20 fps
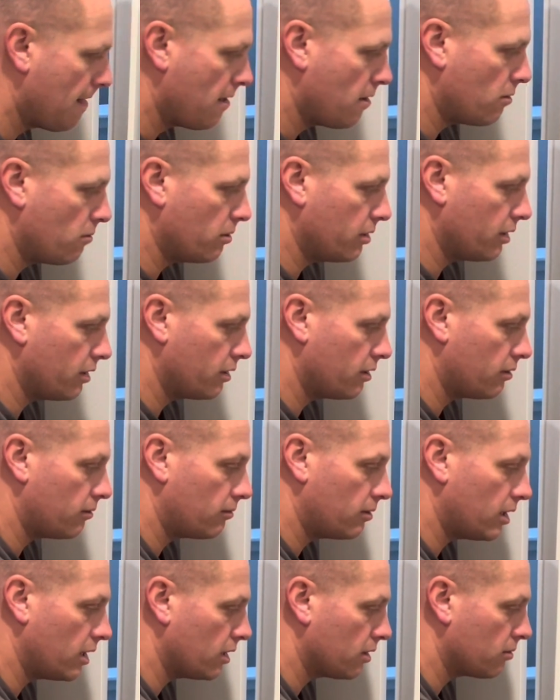when you're in a
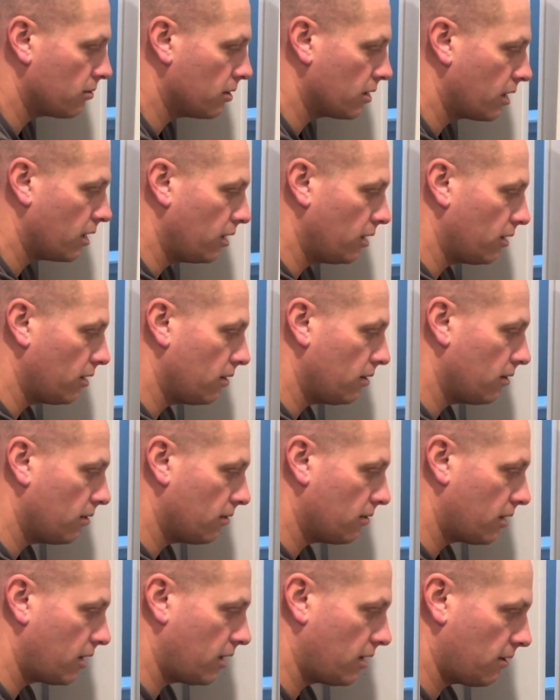rush, what can you do,
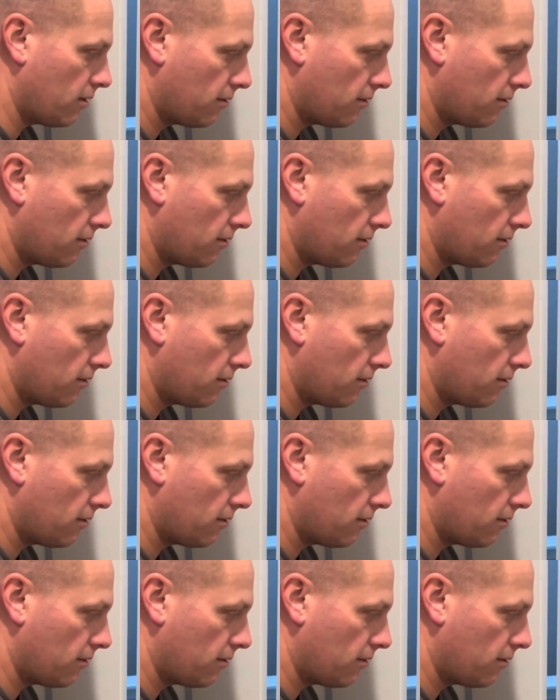right?